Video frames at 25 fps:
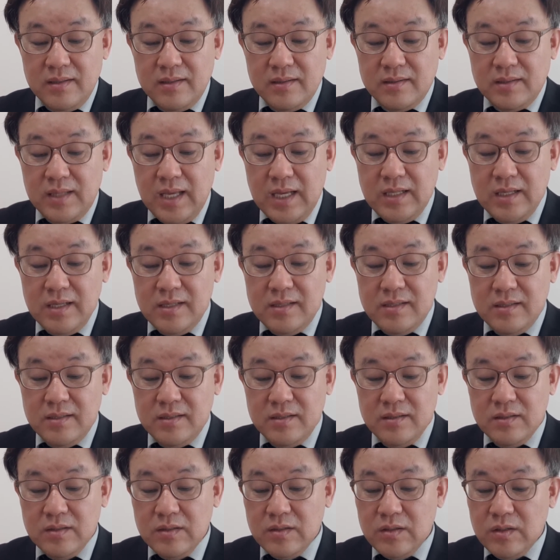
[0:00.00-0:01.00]
is
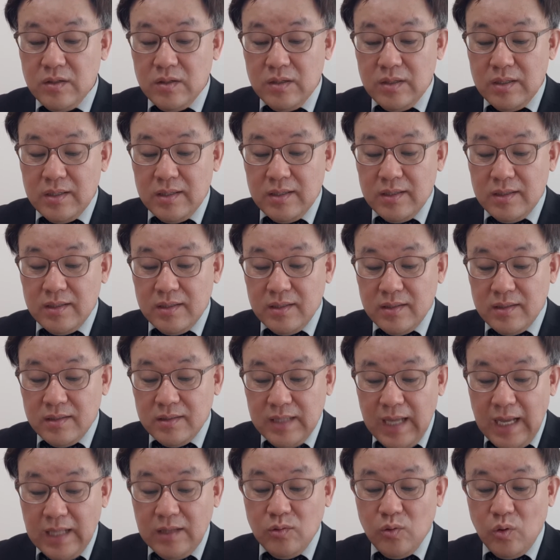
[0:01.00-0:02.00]

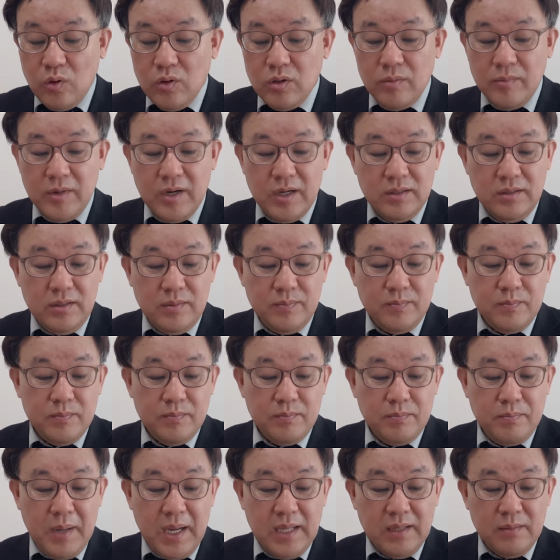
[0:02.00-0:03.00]
not ornament,
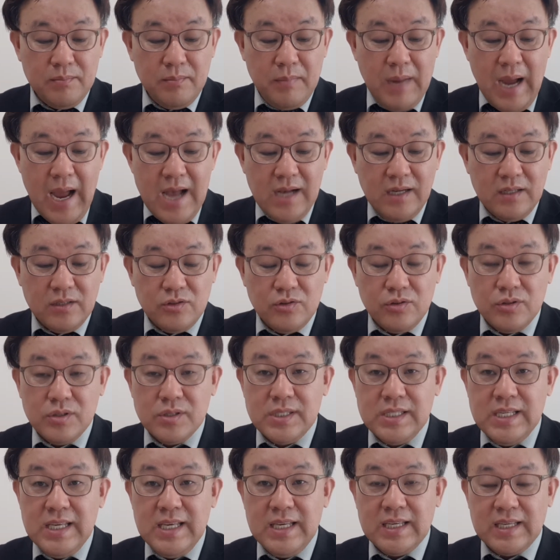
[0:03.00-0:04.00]
but mark to
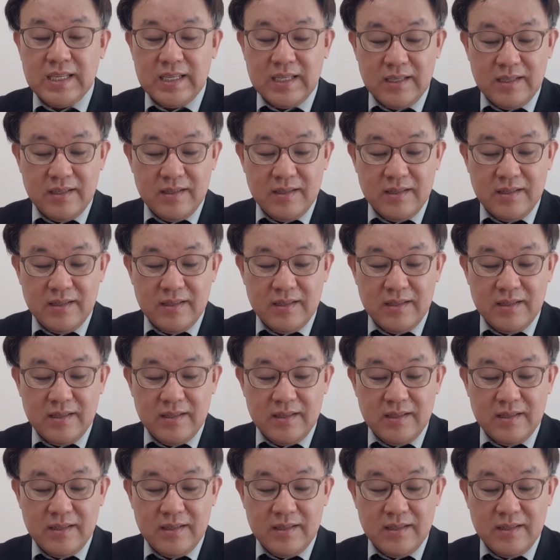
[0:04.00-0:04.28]
see.